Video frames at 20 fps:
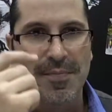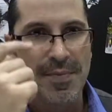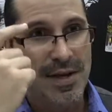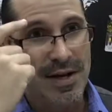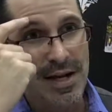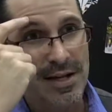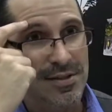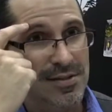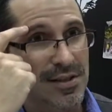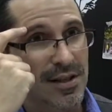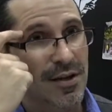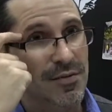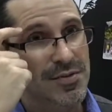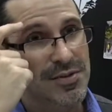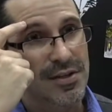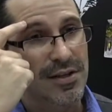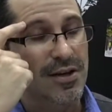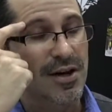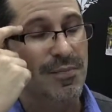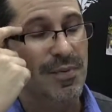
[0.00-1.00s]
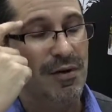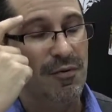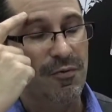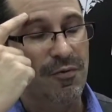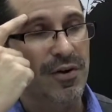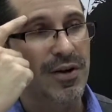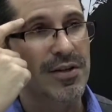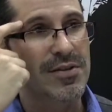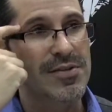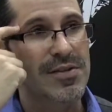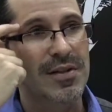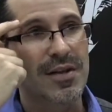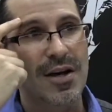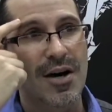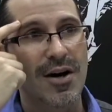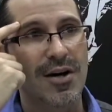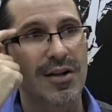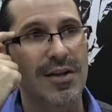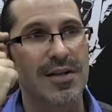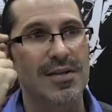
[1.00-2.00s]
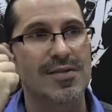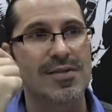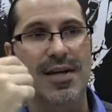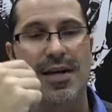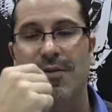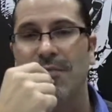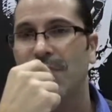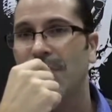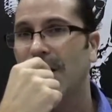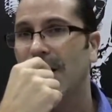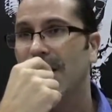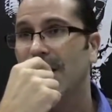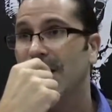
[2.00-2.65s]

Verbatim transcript: and I just love seeing all my friends and colleagues that I